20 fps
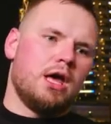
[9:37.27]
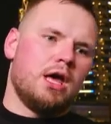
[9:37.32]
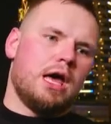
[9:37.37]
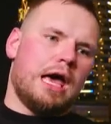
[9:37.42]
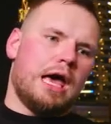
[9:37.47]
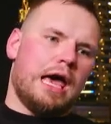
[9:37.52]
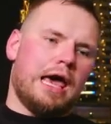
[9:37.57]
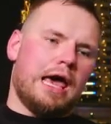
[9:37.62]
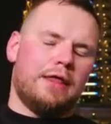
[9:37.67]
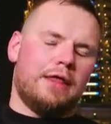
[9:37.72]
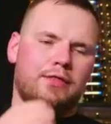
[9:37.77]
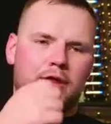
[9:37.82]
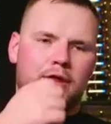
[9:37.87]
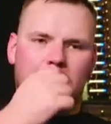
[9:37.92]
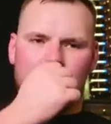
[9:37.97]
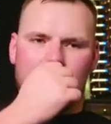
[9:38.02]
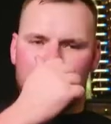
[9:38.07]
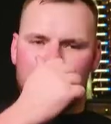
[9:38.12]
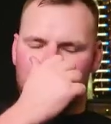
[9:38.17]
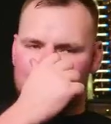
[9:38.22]
And
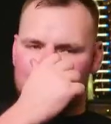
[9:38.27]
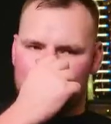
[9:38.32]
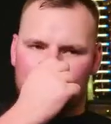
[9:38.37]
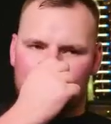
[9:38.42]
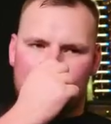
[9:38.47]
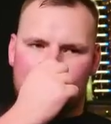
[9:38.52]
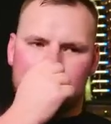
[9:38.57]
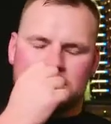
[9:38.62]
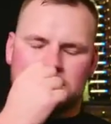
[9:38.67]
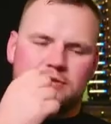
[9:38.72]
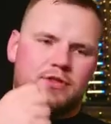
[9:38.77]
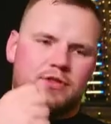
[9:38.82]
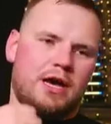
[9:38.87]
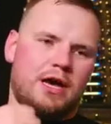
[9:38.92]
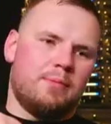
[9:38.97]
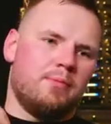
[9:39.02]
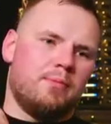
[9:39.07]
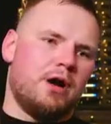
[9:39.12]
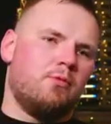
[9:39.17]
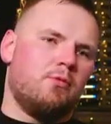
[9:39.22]
why we asked
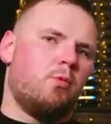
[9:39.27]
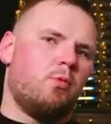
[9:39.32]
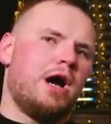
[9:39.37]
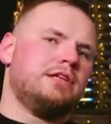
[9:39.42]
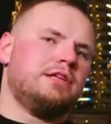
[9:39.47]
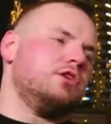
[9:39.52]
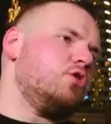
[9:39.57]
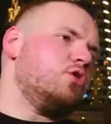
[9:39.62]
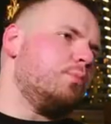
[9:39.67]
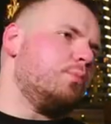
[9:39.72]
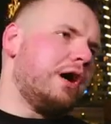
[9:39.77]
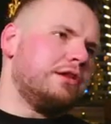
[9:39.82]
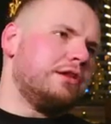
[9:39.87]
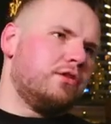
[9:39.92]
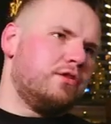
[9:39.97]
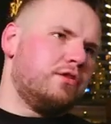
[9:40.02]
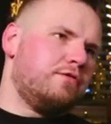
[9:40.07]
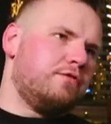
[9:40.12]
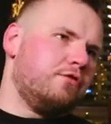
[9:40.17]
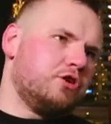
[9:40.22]
them, why did you buy it in
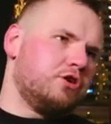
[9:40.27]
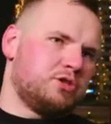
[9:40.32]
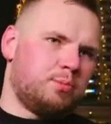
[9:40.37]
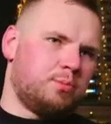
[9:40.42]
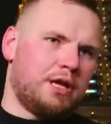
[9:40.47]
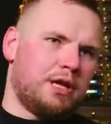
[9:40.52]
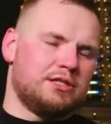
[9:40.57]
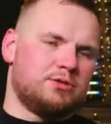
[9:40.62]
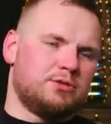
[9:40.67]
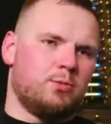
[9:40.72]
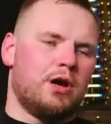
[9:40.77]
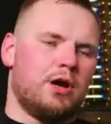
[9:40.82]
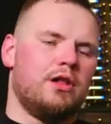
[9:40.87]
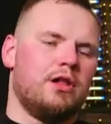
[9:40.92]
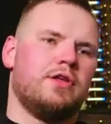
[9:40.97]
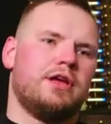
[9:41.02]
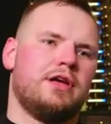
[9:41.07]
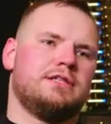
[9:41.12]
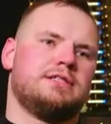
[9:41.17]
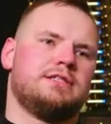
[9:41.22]
the first place? Well,
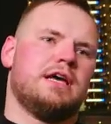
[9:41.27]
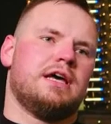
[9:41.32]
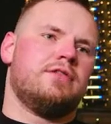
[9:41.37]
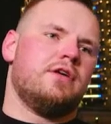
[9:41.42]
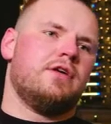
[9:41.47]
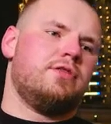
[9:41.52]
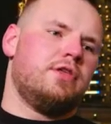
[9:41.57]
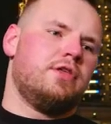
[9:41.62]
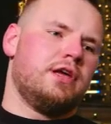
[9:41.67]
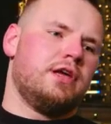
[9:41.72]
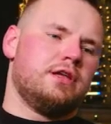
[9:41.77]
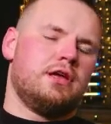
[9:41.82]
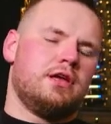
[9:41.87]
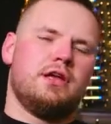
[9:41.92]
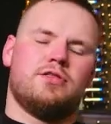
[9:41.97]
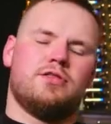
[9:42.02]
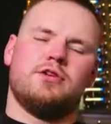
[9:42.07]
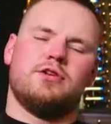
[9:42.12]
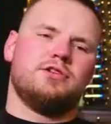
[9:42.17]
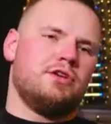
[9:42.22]
they said that the
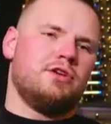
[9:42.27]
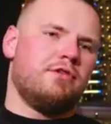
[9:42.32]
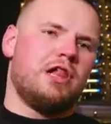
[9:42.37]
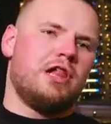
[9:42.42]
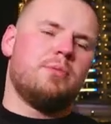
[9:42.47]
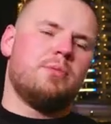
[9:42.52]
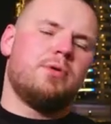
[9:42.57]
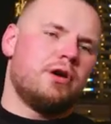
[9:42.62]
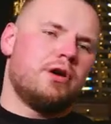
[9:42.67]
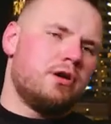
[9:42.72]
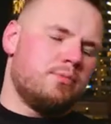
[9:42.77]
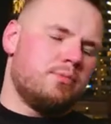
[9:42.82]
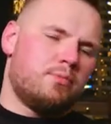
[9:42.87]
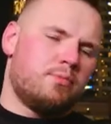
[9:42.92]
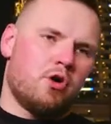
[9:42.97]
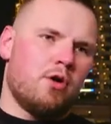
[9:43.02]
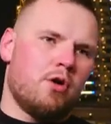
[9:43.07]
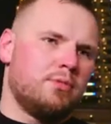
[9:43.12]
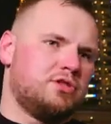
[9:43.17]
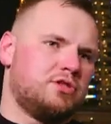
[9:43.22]
either developer
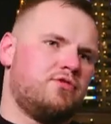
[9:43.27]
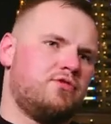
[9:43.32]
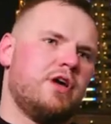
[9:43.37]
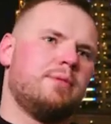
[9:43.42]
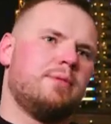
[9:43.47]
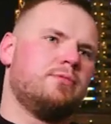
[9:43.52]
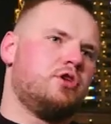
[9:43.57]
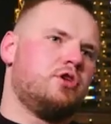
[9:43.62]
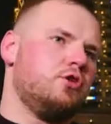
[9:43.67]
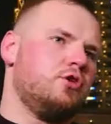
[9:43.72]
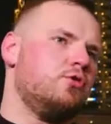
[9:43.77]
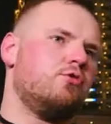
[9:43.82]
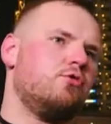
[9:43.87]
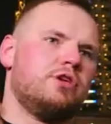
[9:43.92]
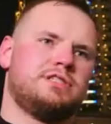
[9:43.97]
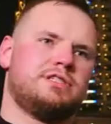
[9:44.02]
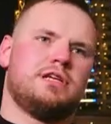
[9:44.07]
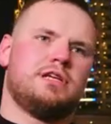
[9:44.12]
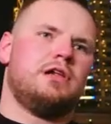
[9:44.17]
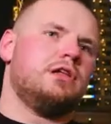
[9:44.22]
promised them to
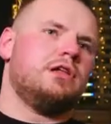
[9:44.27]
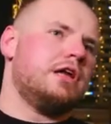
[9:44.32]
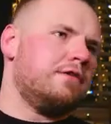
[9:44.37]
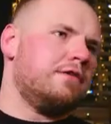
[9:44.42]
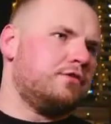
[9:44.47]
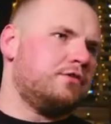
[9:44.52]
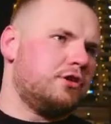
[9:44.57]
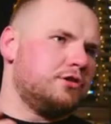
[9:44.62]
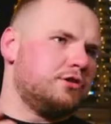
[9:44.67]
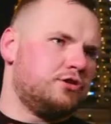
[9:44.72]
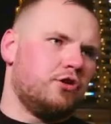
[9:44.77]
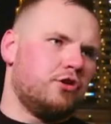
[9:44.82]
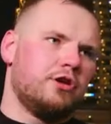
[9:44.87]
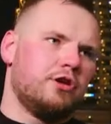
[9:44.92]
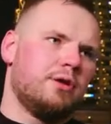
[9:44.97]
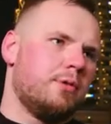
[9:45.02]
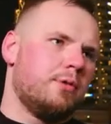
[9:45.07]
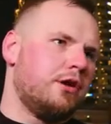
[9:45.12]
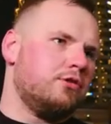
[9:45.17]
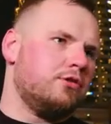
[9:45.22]
resell it after a certain
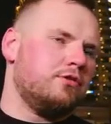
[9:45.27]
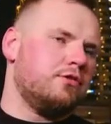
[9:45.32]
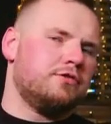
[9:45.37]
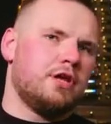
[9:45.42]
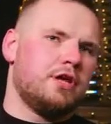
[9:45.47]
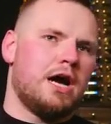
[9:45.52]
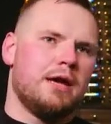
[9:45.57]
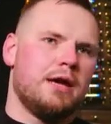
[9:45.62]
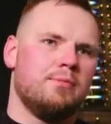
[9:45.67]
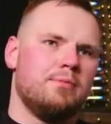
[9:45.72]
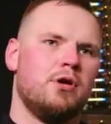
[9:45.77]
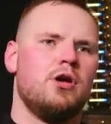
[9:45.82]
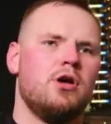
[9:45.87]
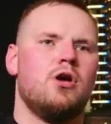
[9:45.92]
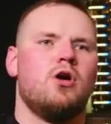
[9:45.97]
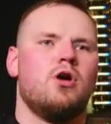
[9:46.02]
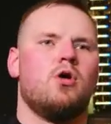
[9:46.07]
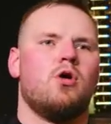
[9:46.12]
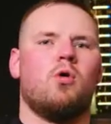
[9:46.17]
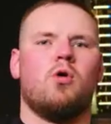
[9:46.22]
amount of time,
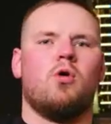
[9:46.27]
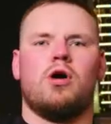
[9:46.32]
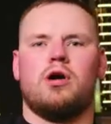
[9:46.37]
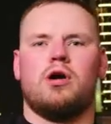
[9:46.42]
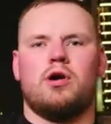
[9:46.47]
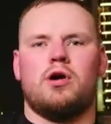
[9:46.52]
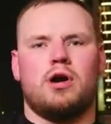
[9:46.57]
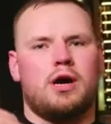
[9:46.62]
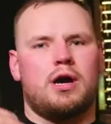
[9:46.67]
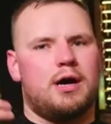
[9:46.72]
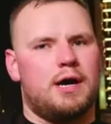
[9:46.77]
or